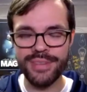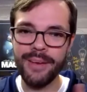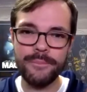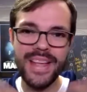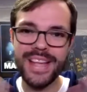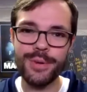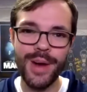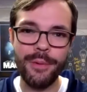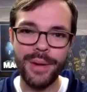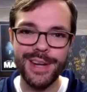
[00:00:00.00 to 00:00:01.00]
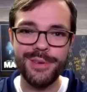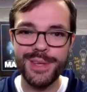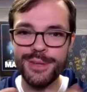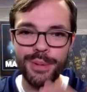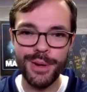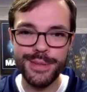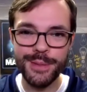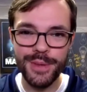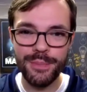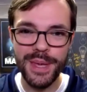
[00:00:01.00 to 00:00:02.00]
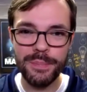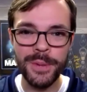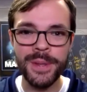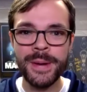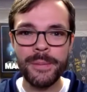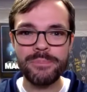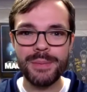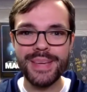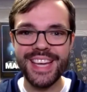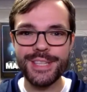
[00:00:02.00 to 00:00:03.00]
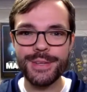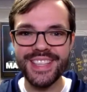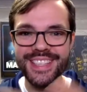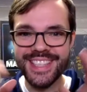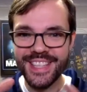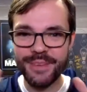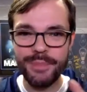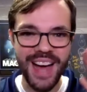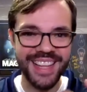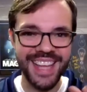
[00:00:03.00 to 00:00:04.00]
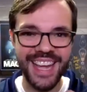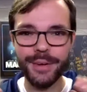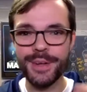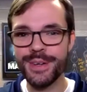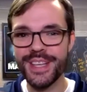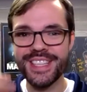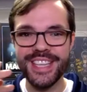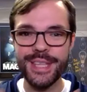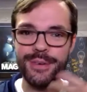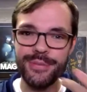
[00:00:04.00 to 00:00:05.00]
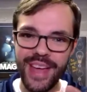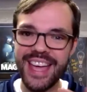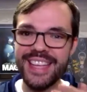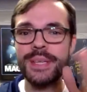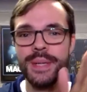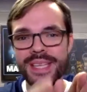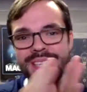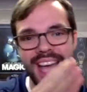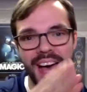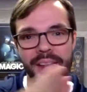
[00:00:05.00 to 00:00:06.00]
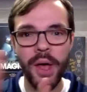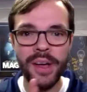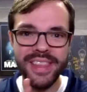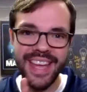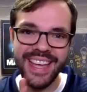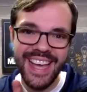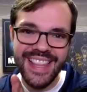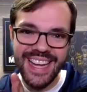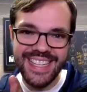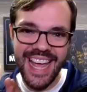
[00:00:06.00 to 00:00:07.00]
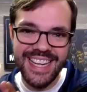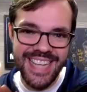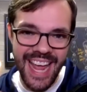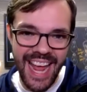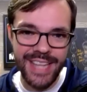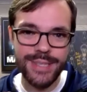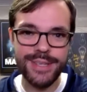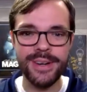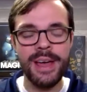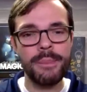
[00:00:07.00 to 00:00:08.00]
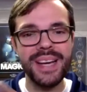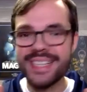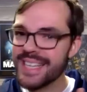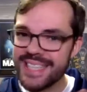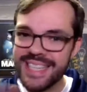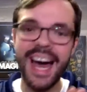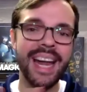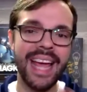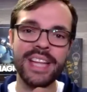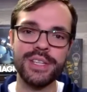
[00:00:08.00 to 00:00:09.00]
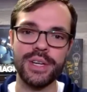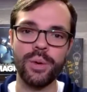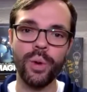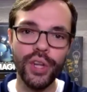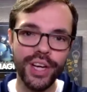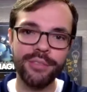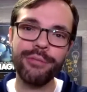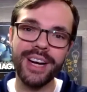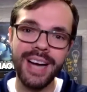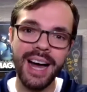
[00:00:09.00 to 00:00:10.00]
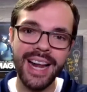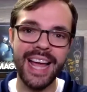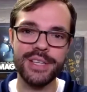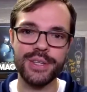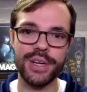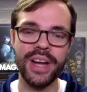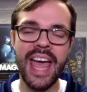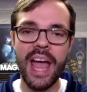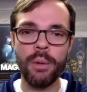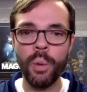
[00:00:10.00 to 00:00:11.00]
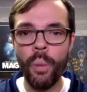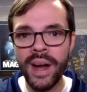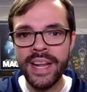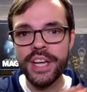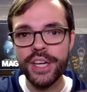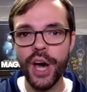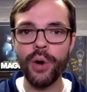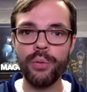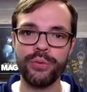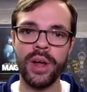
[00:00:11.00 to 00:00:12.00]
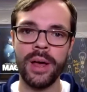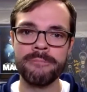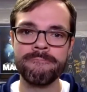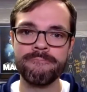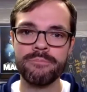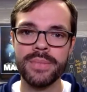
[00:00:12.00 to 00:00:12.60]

Now, it's great when I do this in person with people because you can see their body language you can see their face you can see how long they they take to answer because it's gut answer we're looking for gut answer and we're wanting to go from